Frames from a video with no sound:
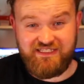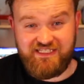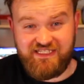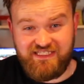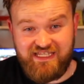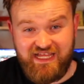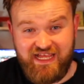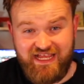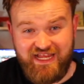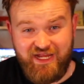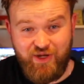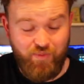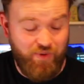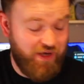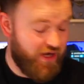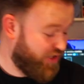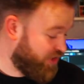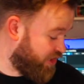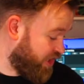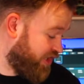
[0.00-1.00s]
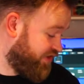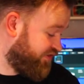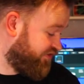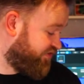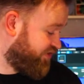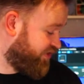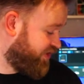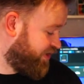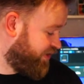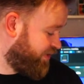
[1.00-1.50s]
Today we are going
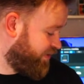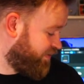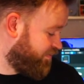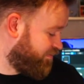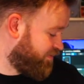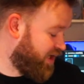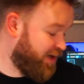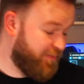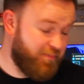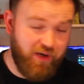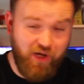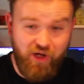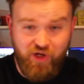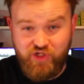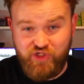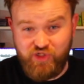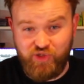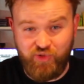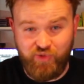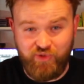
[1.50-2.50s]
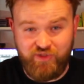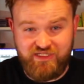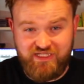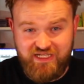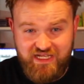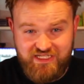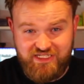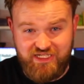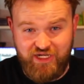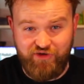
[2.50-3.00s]
through my Marshall
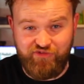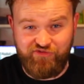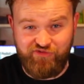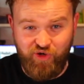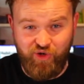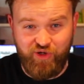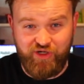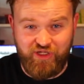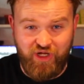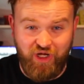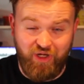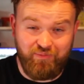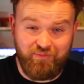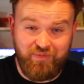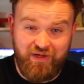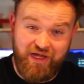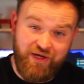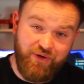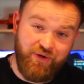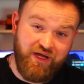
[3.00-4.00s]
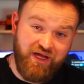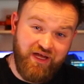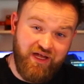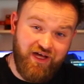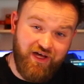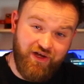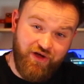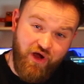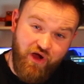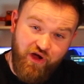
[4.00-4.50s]
DSL 40 combo
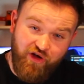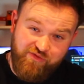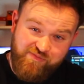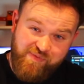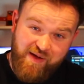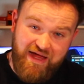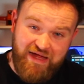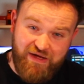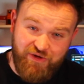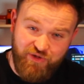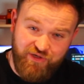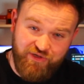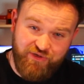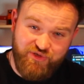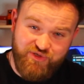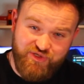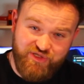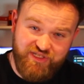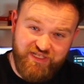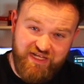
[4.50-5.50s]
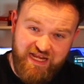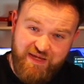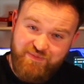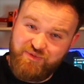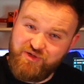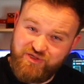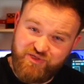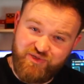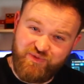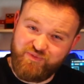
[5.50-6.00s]
on half power because of the
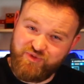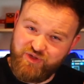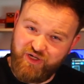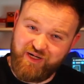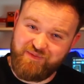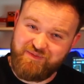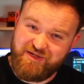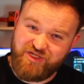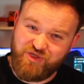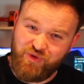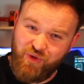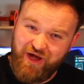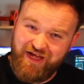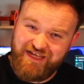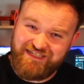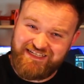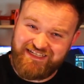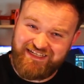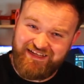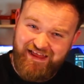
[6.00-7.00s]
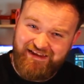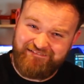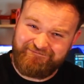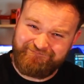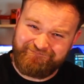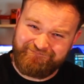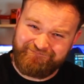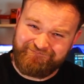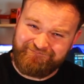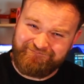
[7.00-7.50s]
neighbours. I'm trying to be as quiet as I can.
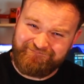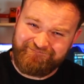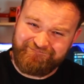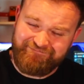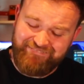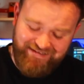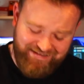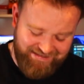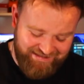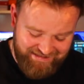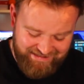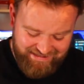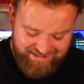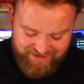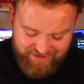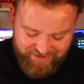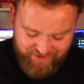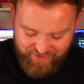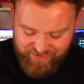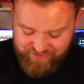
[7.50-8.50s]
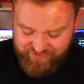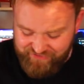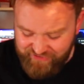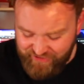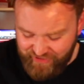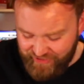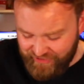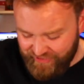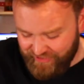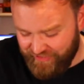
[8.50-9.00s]
And on the
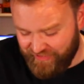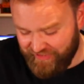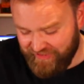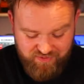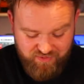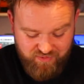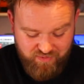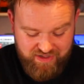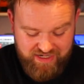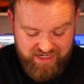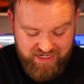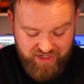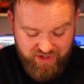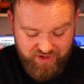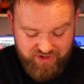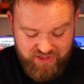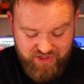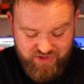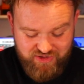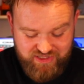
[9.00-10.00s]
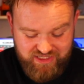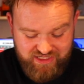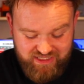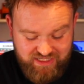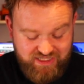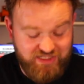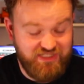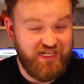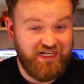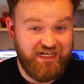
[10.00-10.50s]
floor we are using
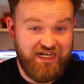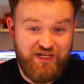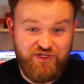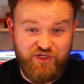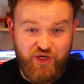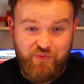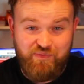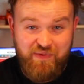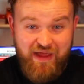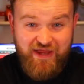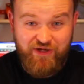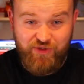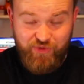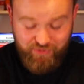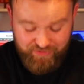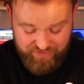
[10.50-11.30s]
a Danelectro pedal,